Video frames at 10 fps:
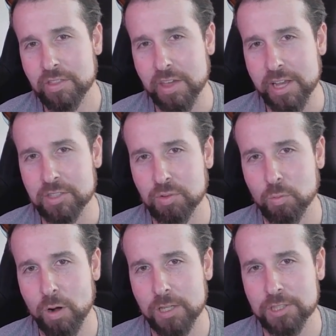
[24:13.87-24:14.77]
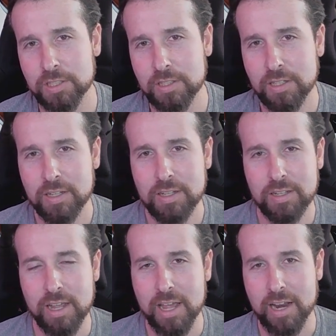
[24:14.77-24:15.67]
thanks for watching
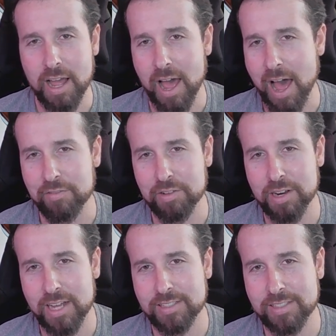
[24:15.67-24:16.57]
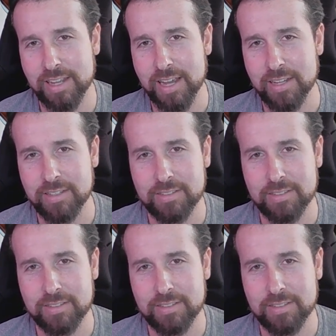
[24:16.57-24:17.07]
and have a nice day.